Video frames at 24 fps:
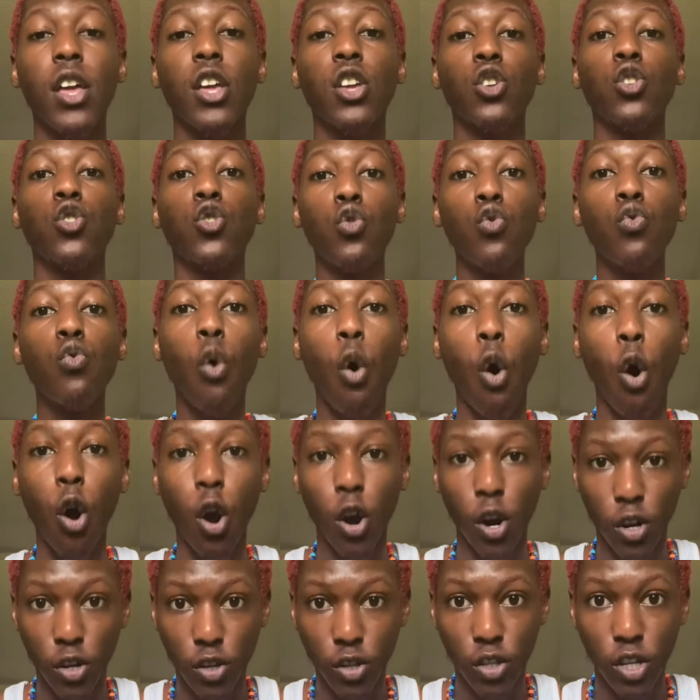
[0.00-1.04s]
You
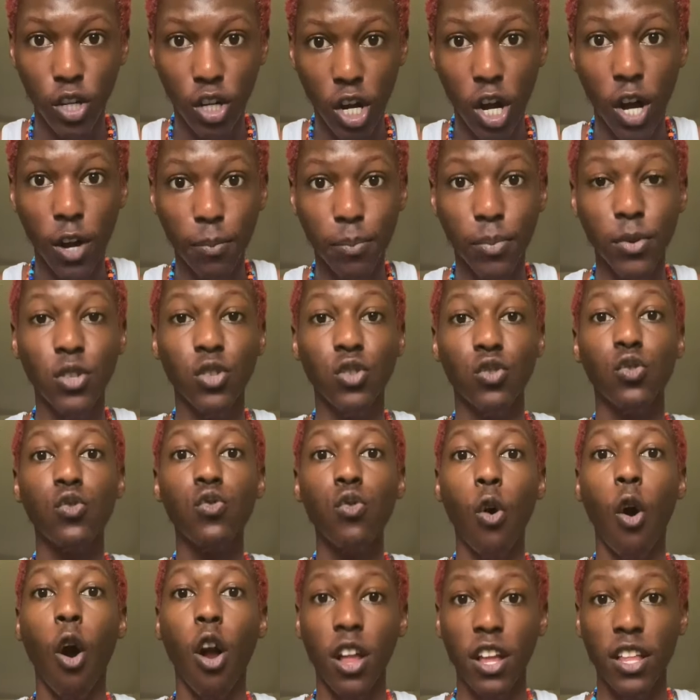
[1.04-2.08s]
are the compass. You
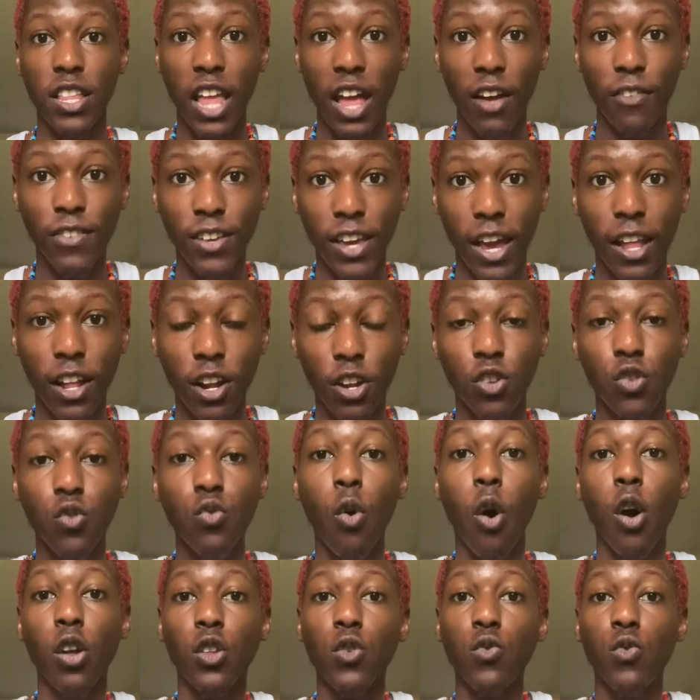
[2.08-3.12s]
are the navigator. You
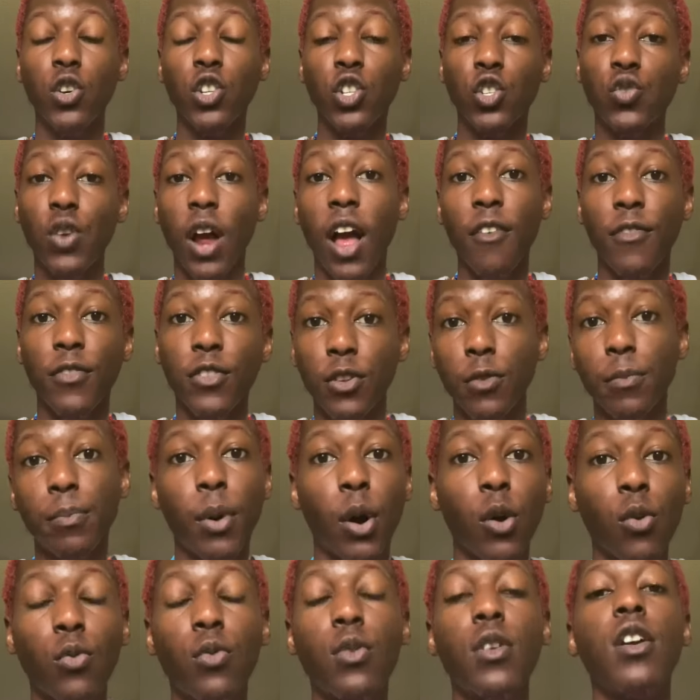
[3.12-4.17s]
are the one driving the
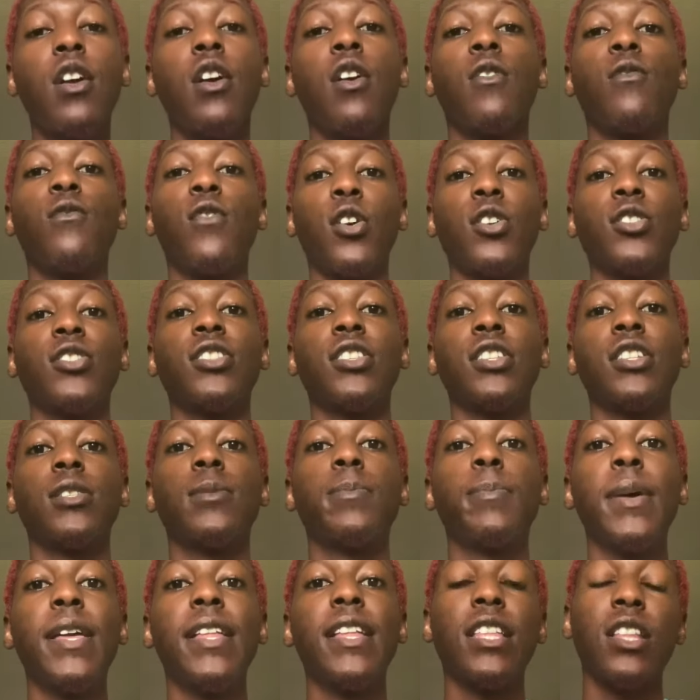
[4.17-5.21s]
boat, versus
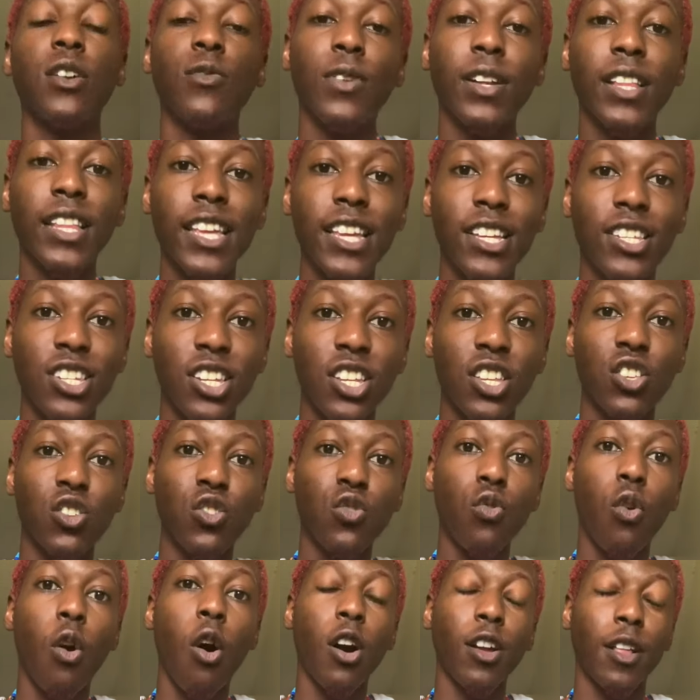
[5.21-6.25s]
being in a religion,
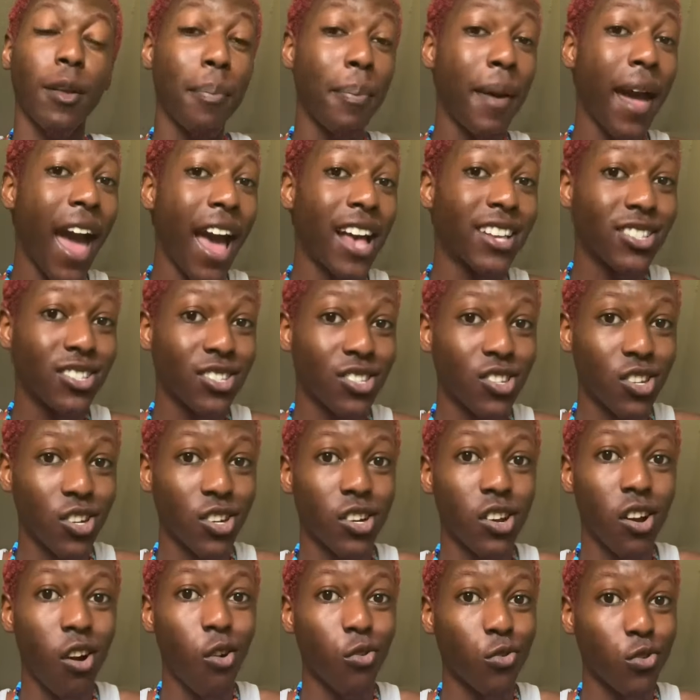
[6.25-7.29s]
you are the
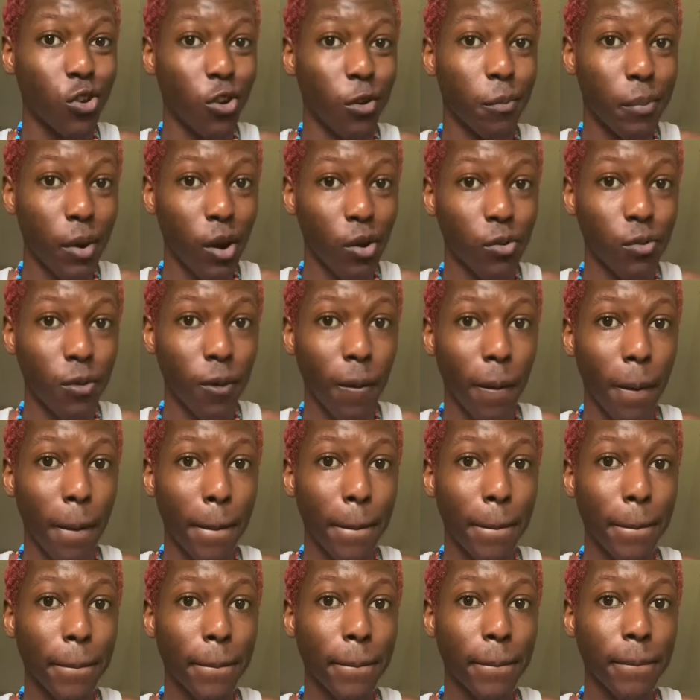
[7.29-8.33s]
passenger on your boat.
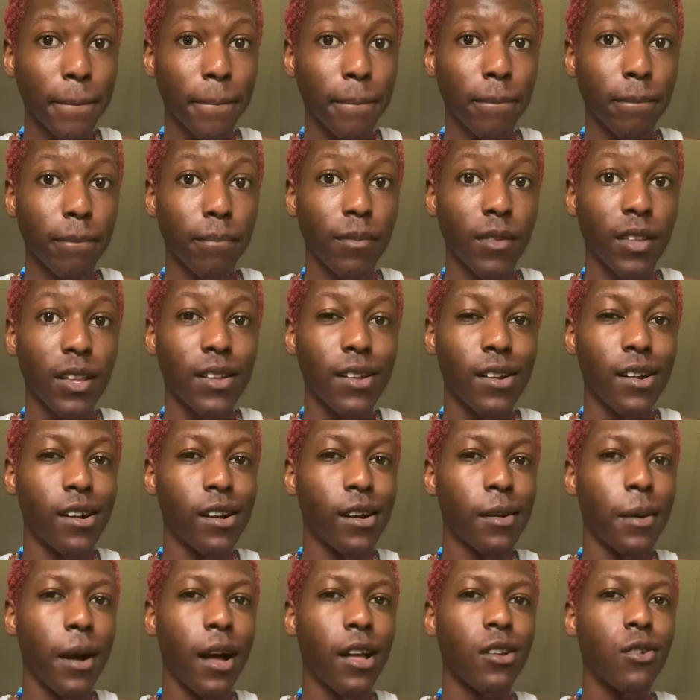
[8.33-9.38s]

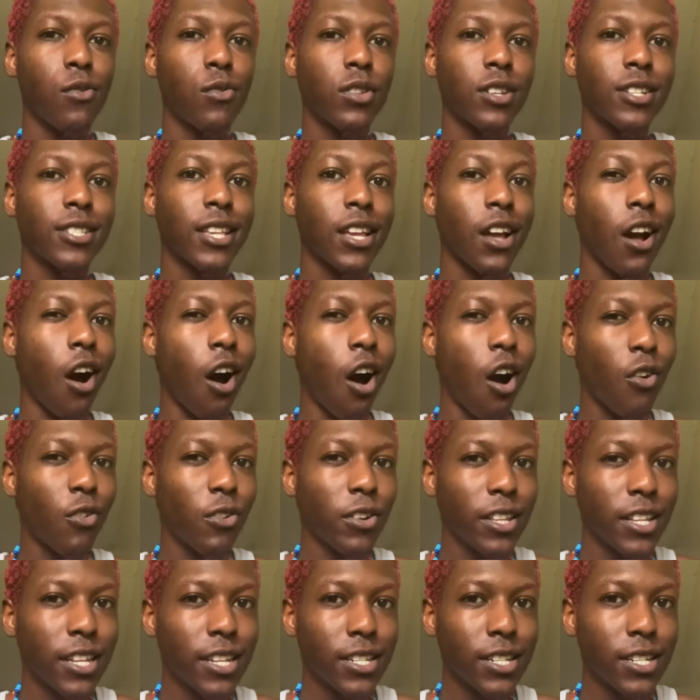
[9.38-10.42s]
I don't want to say all
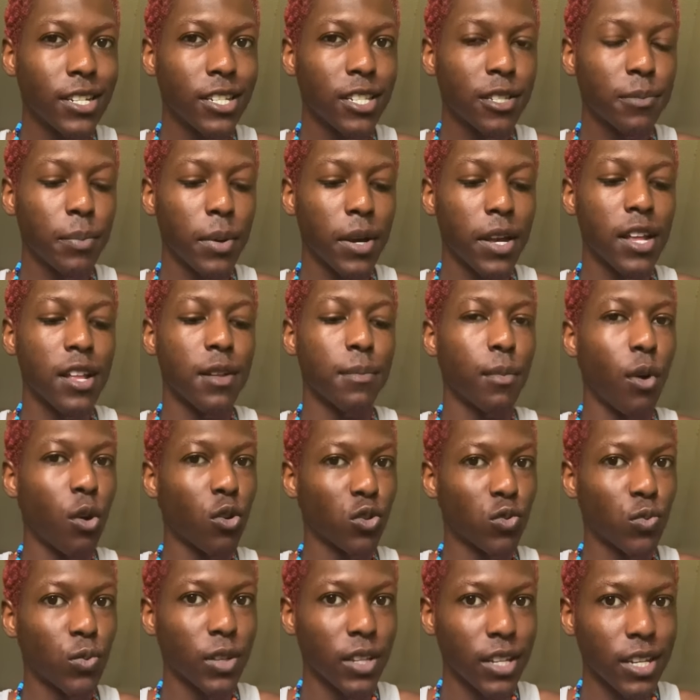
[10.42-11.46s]
religions, but in
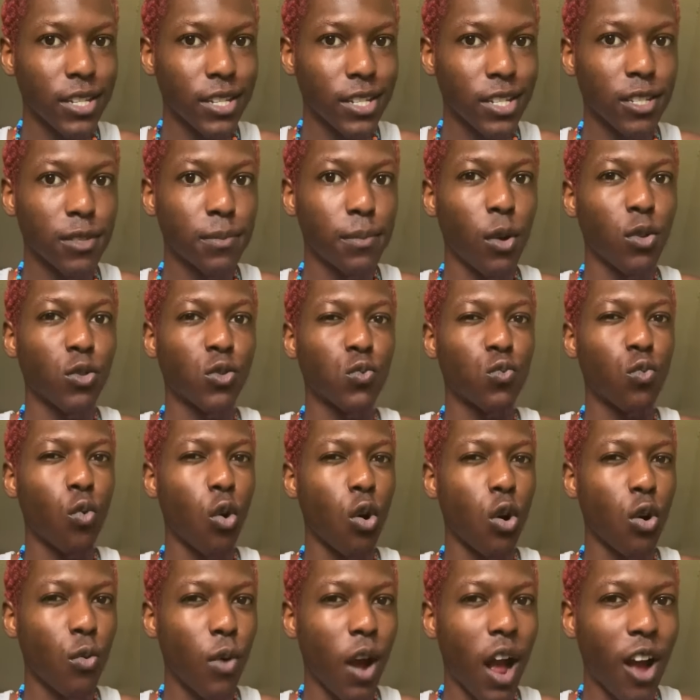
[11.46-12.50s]
most religions, most
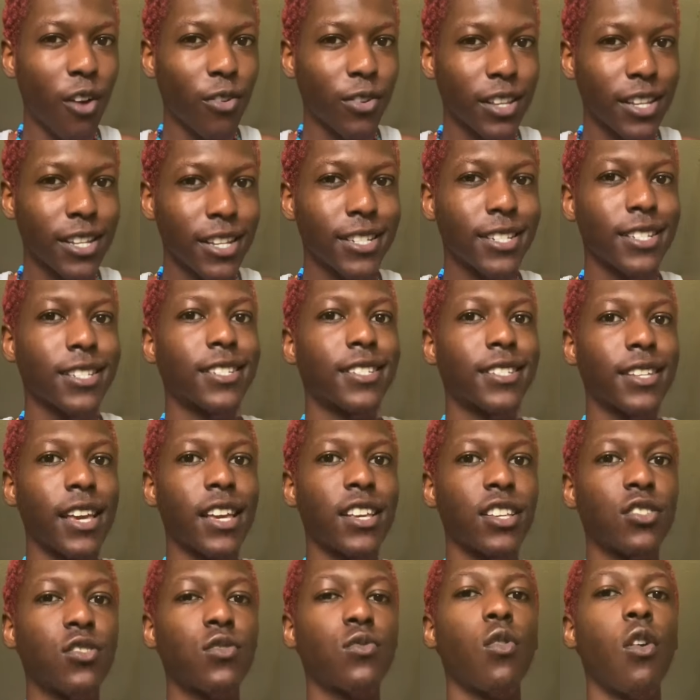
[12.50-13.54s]
worldwide religions,
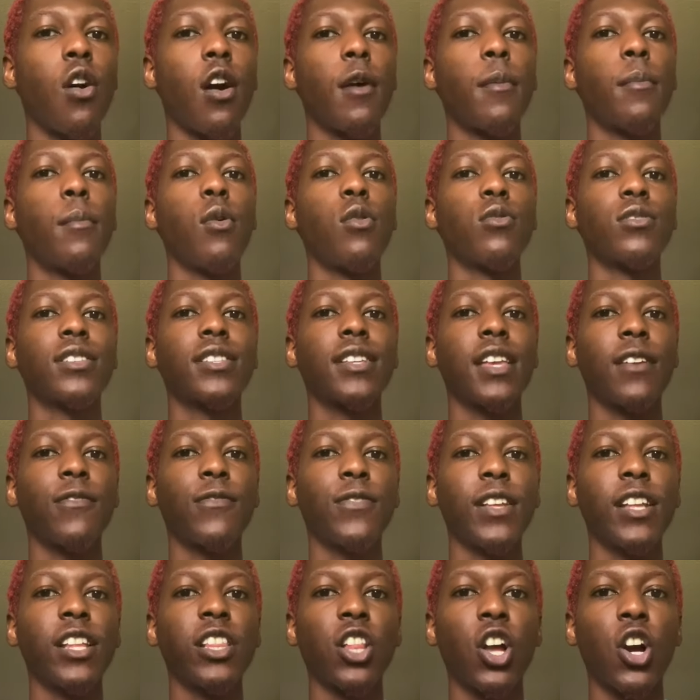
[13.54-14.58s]
yes, you are most
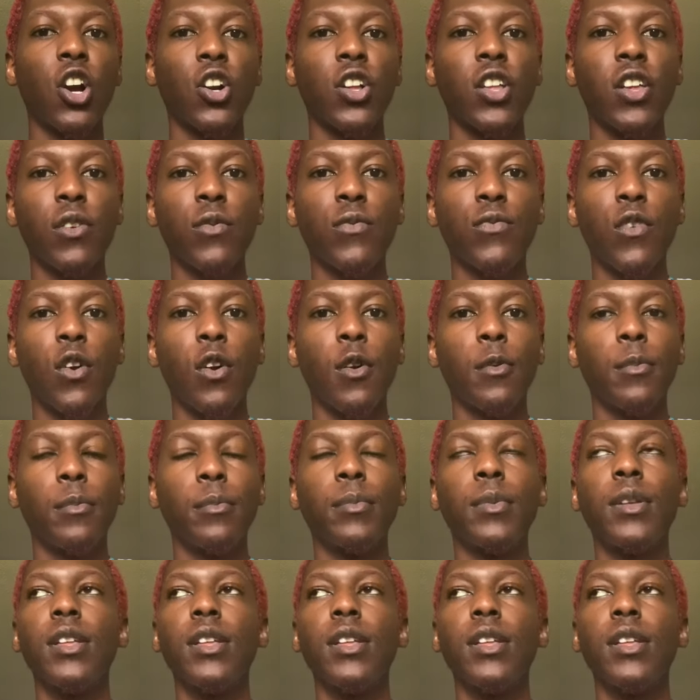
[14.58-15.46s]
definitely learning from